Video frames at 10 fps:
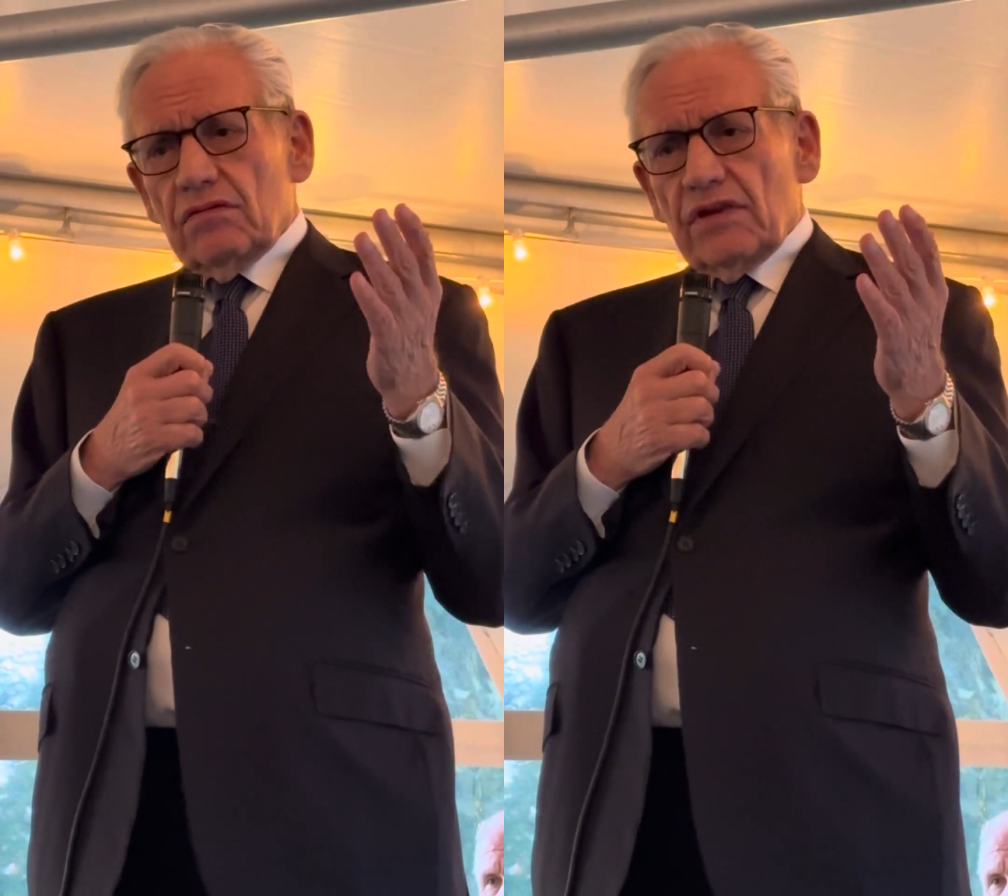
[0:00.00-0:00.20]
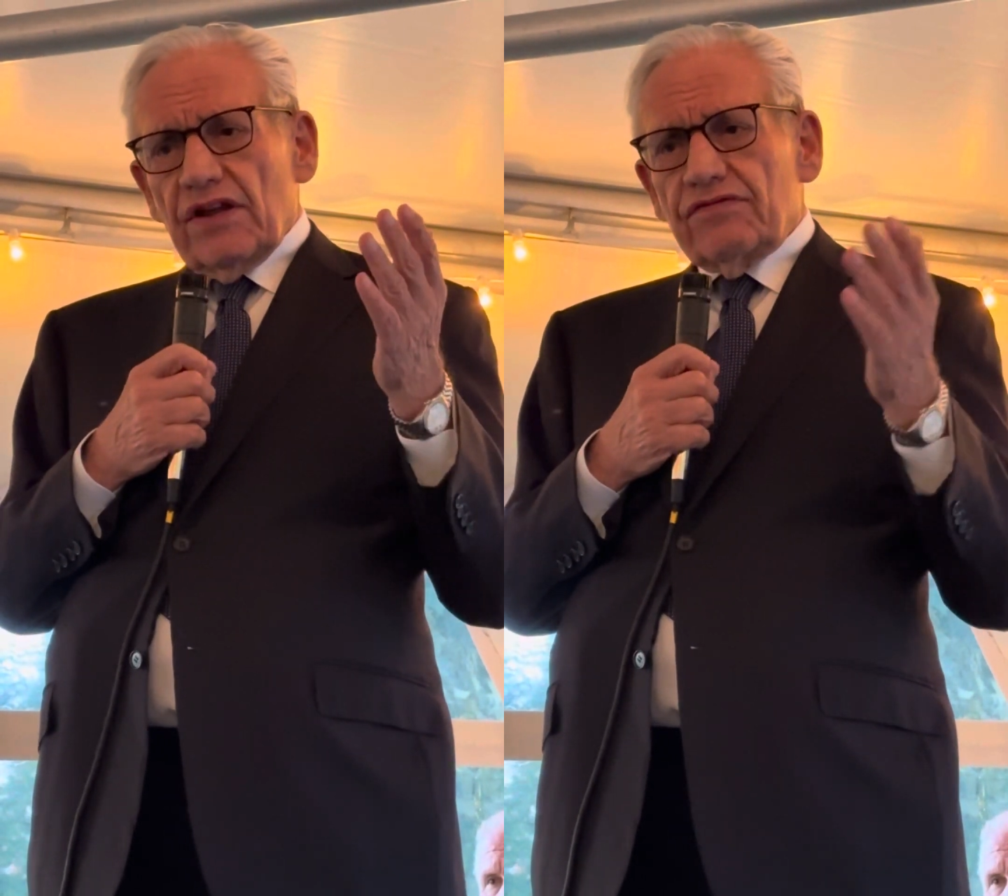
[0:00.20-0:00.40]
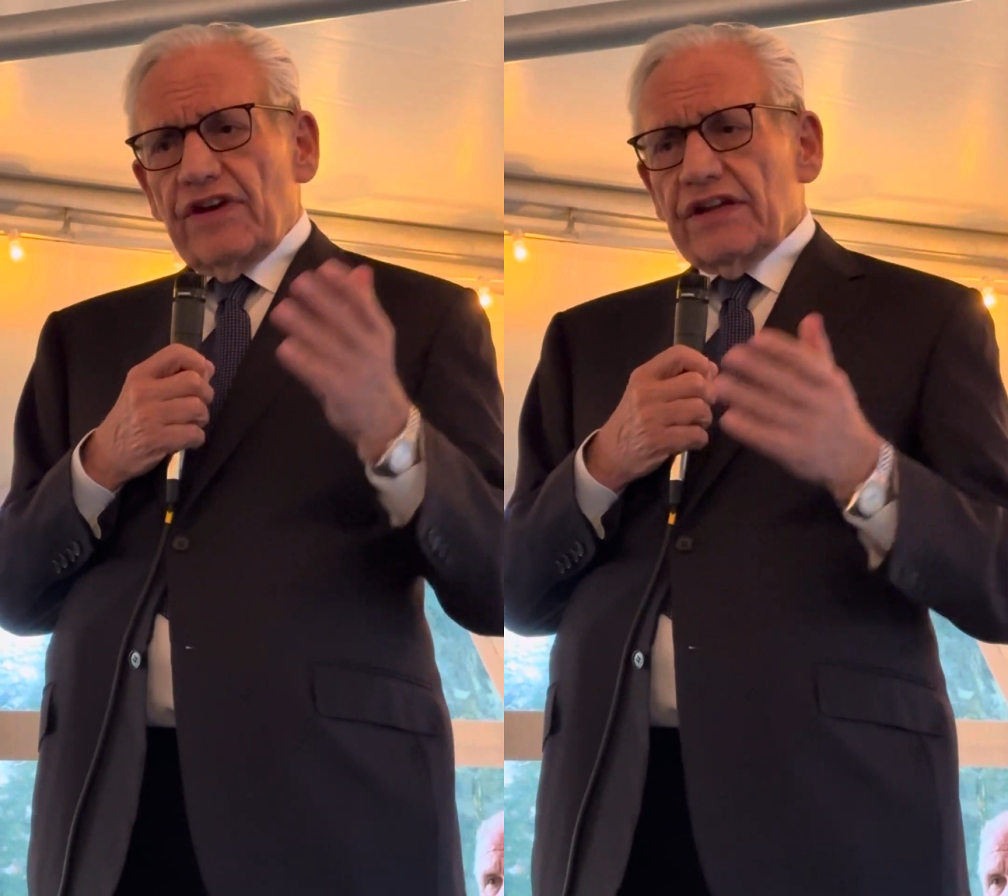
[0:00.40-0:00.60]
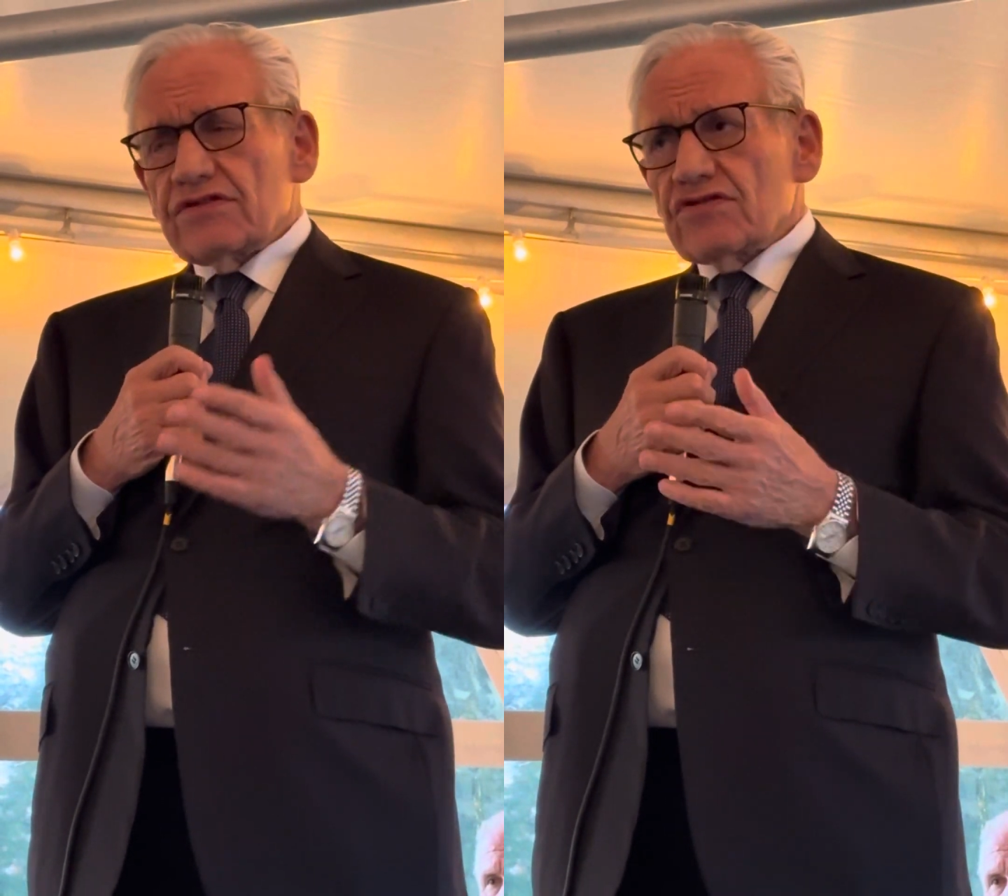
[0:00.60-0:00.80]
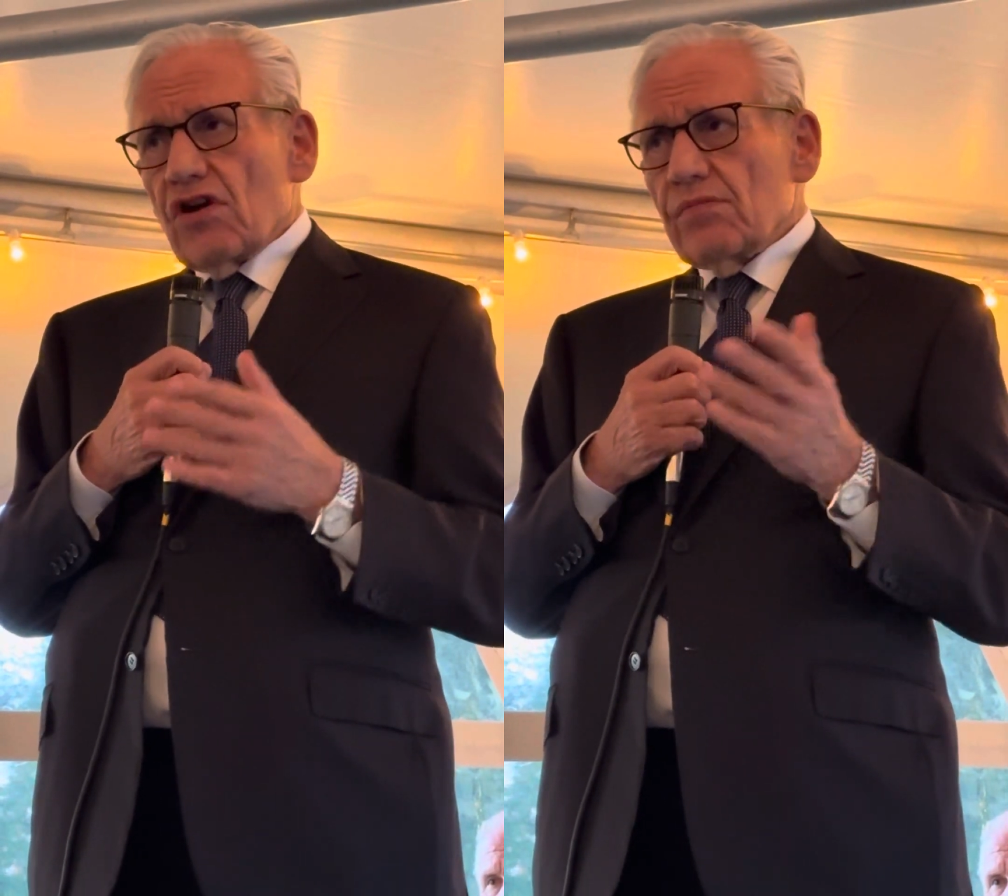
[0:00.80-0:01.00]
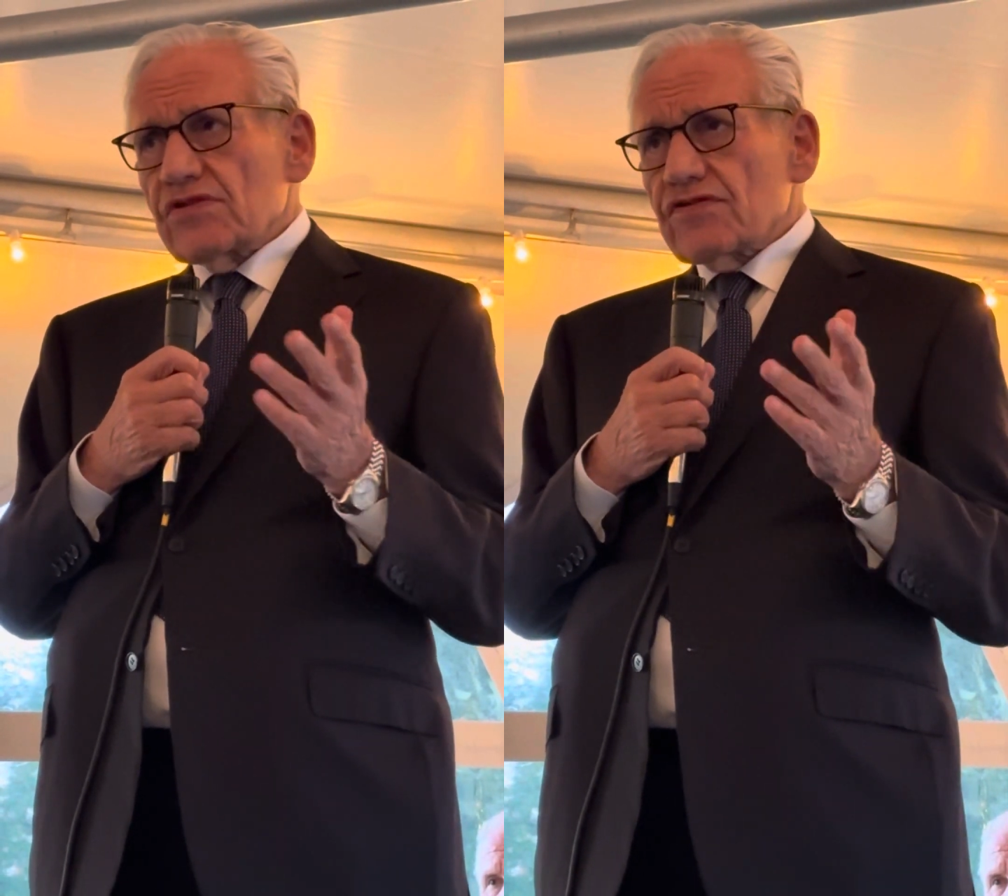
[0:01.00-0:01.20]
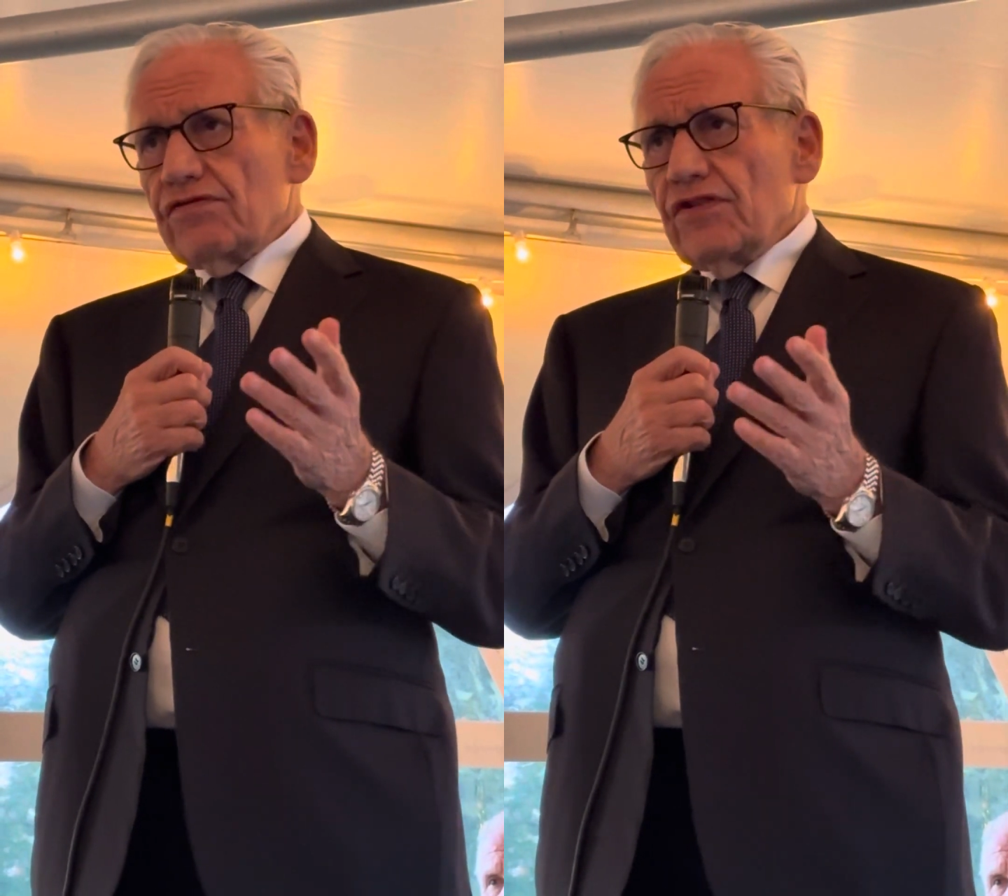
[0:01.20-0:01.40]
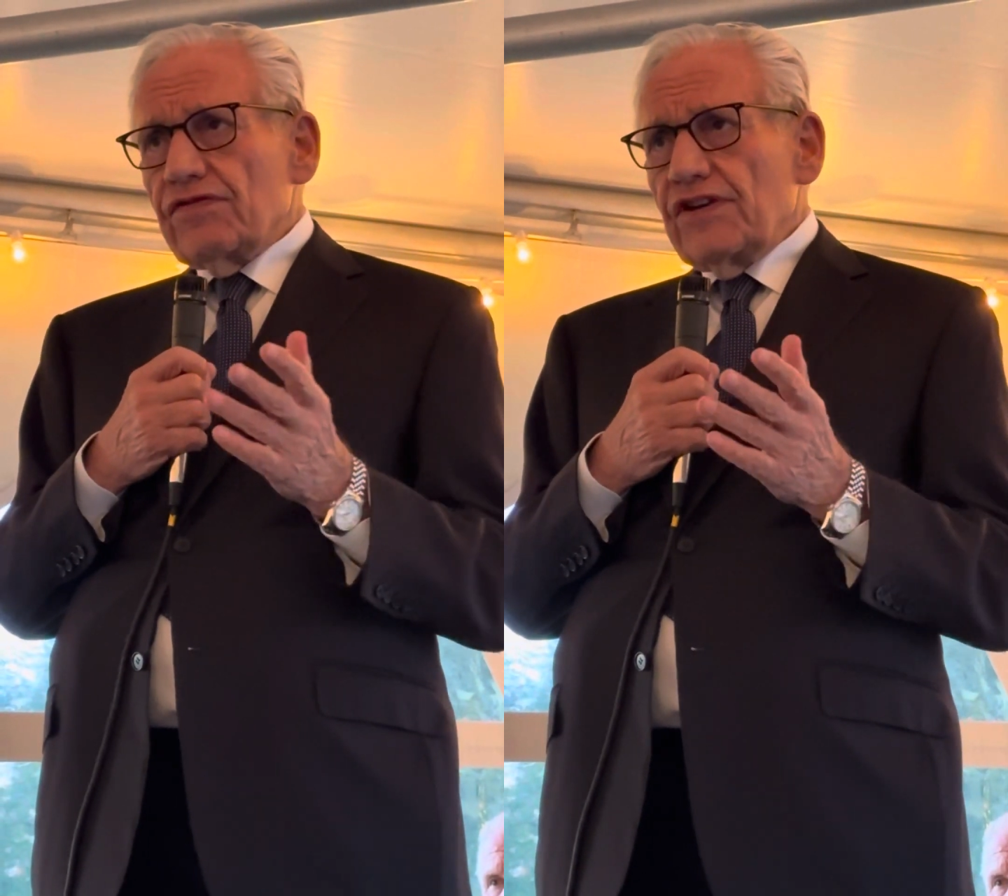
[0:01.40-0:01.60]
Advance almost
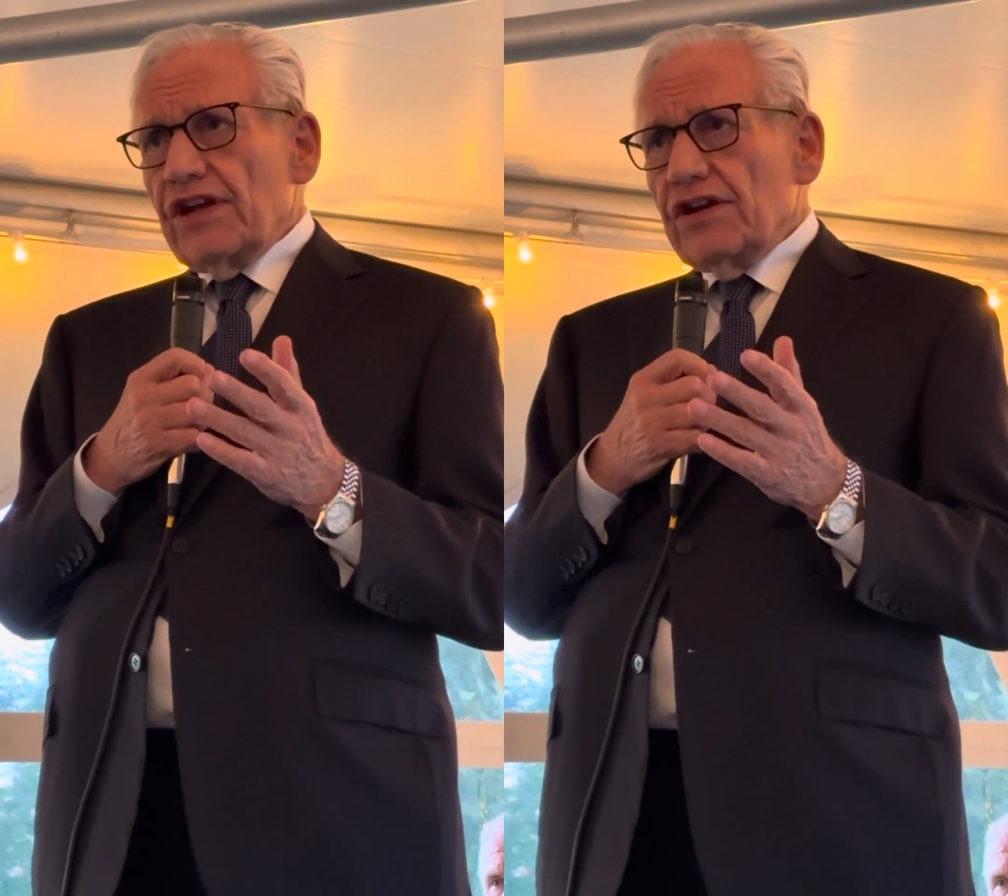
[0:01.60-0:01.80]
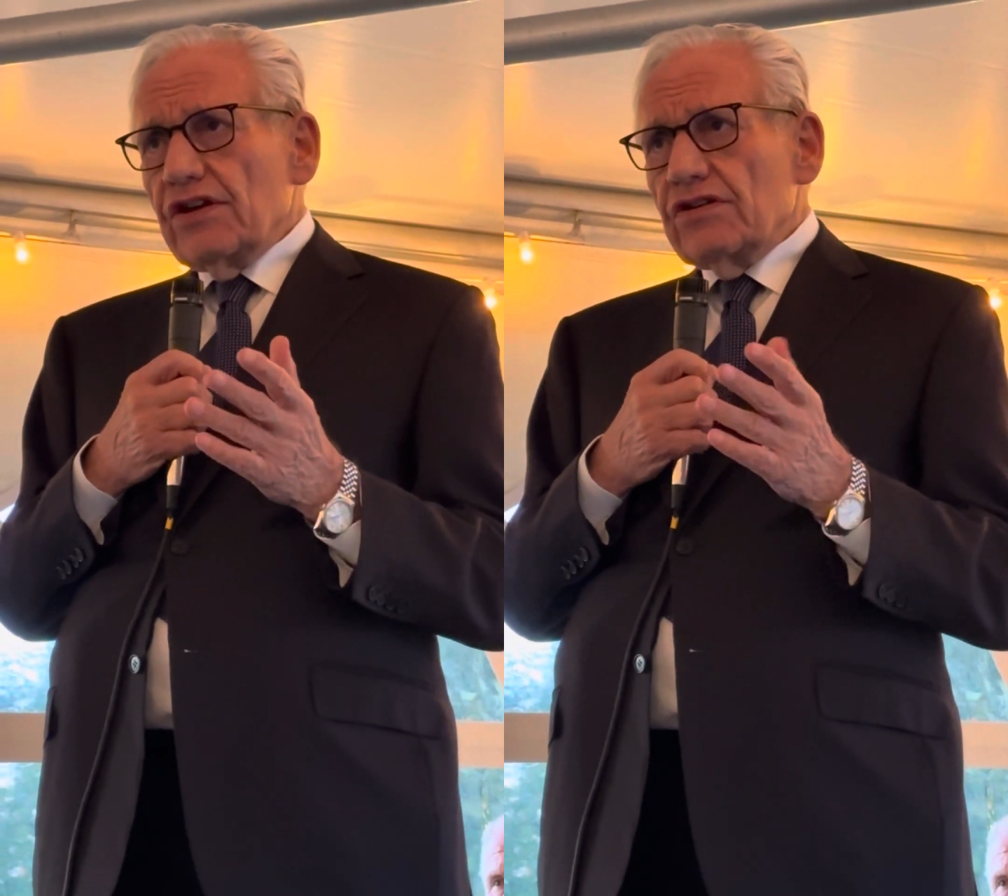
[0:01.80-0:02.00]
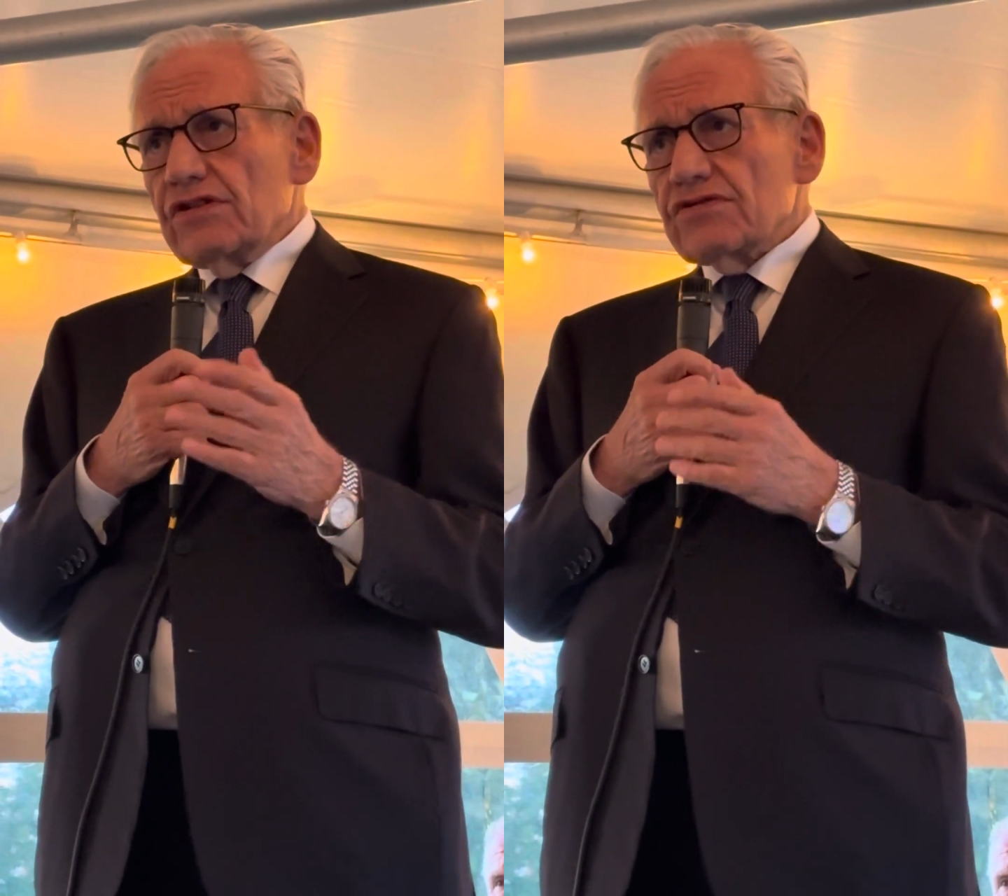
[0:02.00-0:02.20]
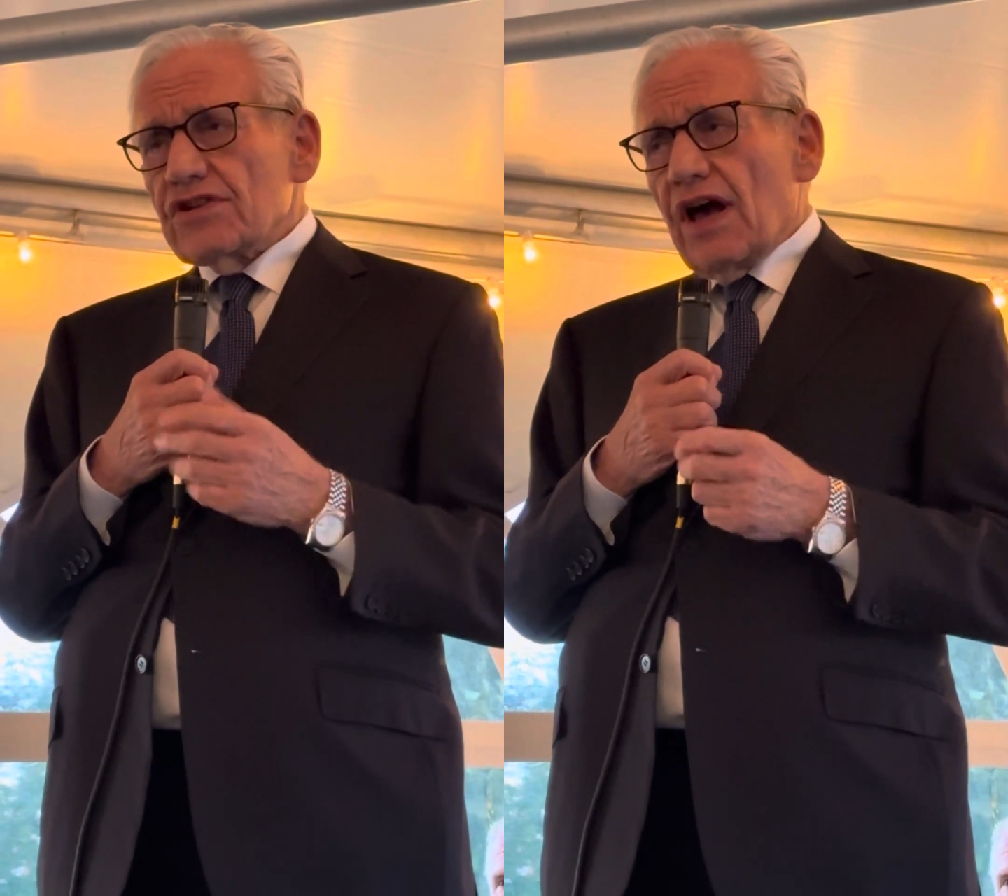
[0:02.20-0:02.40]
50 years.